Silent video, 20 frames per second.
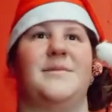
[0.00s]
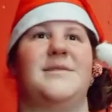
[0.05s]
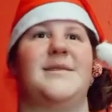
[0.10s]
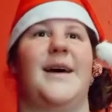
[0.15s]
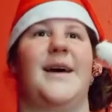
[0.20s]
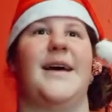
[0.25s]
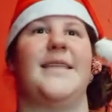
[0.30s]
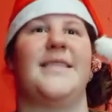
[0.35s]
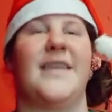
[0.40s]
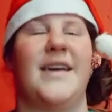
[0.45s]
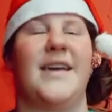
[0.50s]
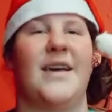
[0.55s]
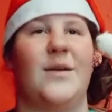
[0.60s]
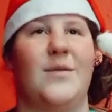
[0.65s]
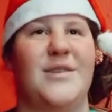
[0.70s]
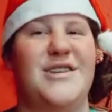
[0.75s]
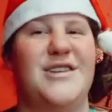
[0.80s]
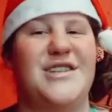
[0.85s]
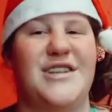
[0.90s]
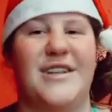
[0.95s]
So I think
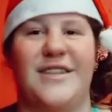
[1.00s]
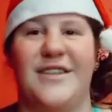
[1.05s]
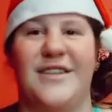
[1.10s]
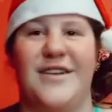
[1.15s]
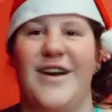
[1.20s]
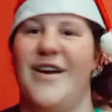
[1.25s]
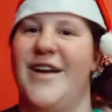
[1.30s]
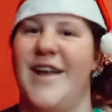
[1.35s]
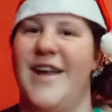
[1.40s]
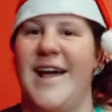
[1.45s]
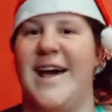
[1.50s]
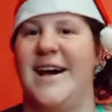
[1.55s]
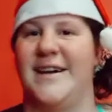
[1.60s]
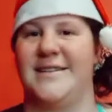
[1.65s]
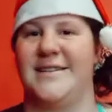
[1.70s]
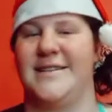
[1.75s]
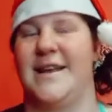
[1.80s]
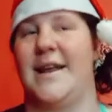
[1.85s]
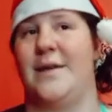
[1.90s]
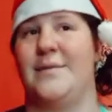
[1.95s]
we should throw it
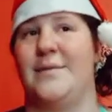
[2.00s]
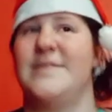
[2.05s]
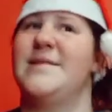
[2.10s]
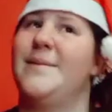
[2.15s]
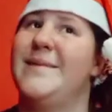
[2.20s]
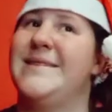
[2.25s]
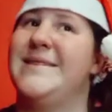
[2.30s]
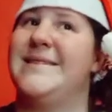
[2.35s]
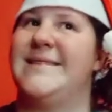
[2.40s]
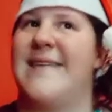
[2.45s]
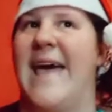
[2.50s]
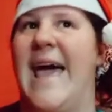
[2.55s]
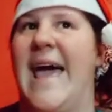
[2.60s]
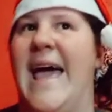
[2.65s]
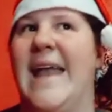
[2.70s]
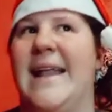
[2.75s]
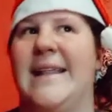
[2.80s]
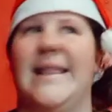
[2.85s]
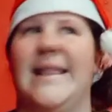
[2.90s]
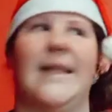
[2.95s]
out." And I was a bit
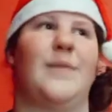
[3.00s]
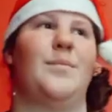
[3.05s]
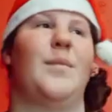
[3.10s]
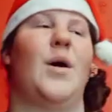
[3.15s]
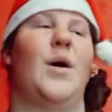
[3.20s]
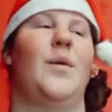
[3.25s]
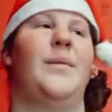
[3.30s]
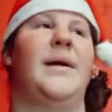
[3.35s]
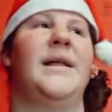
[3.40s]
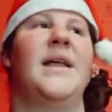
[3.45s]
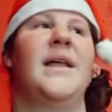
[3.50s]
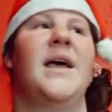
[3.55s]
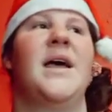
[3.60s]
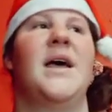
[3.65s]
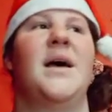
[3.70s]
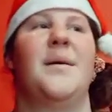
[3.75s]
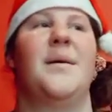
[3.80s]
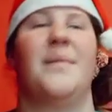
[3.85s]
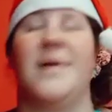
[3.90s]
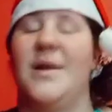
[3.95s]
sad at that moment,
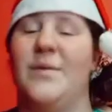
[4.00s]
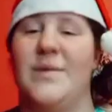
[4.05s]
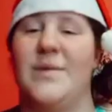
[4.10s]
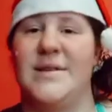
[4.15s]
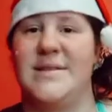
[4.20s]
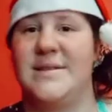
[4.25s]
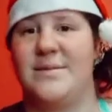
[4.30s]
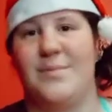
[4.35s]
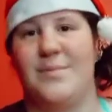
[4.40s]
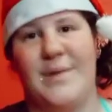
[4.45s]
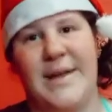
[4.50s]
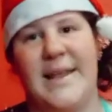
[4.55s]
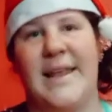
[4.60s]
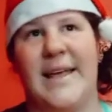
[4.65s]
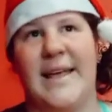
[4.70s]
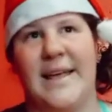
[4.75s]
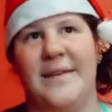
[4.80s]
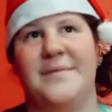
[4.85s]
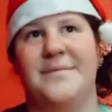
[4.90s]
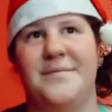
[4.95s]
but it was
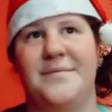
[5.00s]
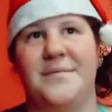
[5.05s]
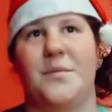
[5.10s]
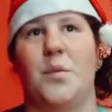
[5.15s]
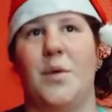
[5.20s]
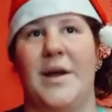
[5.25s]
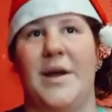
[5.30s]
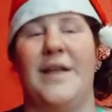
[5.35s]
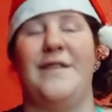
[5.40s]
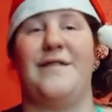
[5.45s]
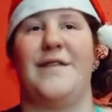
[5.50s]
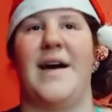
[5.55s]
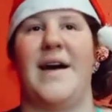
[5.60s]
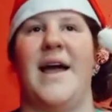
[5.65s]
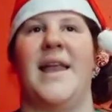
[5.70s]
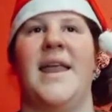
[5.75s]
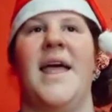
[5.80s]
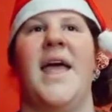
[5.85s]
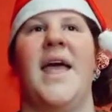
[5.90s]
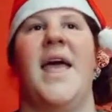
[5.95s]
really, really
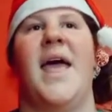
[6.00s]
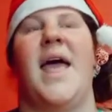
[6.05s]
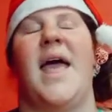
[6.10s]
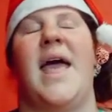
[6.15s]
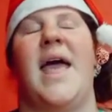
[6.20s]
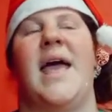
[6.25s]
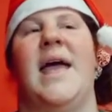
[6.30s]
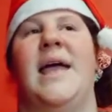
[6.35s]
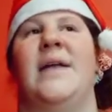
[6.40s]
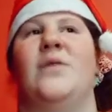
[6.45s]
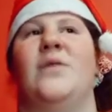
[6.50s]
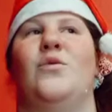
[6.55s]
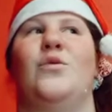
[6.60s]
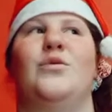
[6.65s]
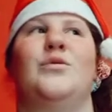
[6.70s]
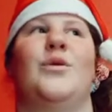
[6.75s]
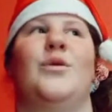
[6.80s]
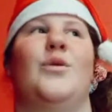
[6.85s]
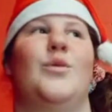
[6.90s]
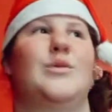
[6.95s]
fun. And
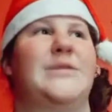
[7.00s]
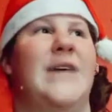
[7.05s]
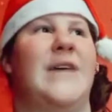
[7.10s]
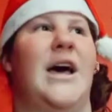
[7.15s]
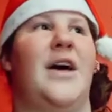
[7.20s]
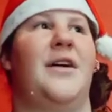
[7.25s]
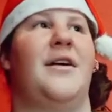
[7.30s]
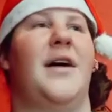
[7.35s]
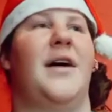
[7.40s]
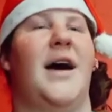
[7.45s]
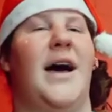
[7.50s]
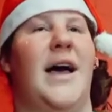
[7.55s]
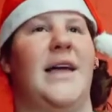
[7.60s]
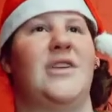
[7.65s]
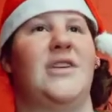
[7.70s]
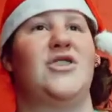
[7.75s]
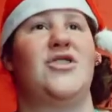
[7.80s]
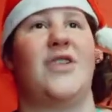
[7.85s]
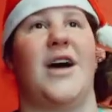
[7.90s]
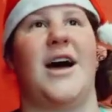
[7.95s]
also I
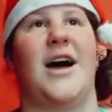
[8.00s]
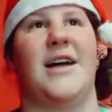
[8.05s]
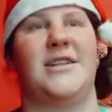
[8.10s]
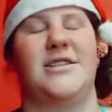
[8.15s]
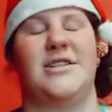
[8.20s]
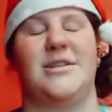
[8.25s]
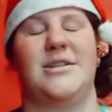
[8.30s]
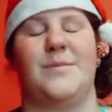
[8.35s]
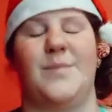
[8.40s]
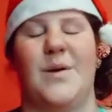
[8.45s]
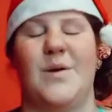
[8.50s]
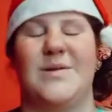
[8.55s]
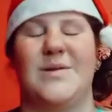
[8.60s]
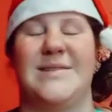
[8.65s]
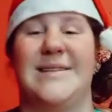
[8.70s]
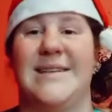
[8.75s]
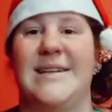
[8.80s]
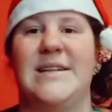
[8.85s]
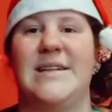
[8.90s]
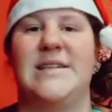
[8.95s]
tried,
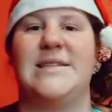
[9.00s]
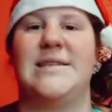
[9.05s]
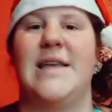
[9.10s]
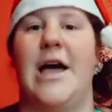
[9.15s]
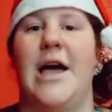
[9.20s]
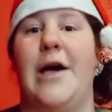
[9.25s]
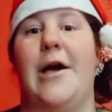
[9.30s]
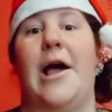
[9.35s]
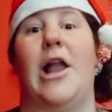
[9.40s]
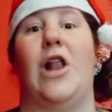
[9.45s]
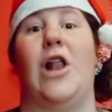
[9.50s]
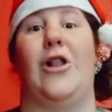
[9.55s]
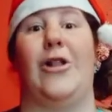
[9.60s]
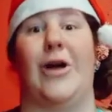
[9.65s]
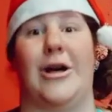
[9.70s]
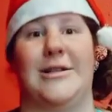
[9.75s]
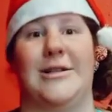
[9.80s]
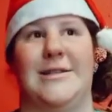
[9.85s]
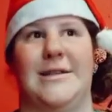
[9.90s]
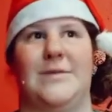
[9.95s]
because it didn't snow a
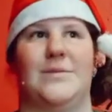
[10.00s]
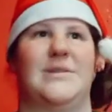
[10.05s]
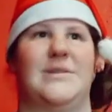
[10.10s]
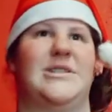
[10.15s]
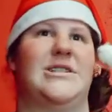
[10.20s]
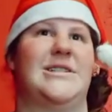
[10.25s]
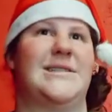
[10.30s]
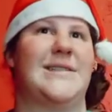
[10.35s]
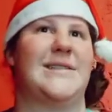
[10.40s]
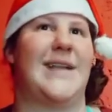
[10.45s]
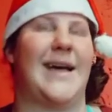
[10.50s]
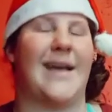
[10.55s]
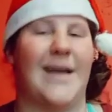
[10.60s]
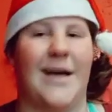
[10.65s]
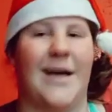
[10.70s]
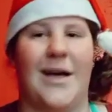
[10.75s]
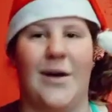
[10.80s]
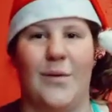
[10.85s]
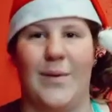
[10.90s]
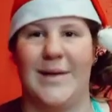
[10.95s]
lot, it was just like
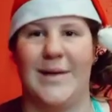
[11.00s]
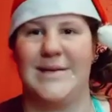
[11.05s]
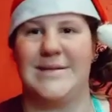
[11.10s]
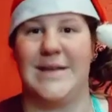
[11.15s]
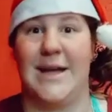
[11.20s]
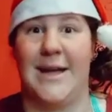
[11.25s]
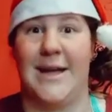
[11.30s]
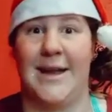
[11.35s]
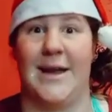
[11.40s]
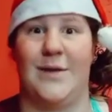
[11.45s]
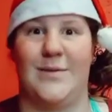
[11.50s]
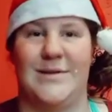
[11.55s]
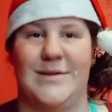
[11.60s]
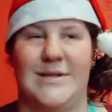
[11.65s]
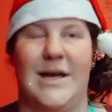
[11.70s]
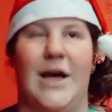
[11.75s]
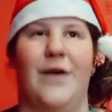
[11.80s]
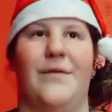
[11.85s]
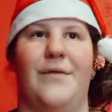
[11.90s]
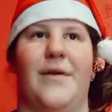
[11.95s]
a quick snow and it was
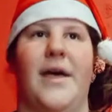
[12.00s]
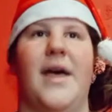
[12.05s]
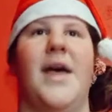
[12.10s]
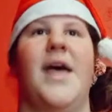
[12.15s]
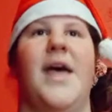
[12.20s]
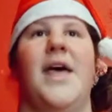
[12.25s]
over.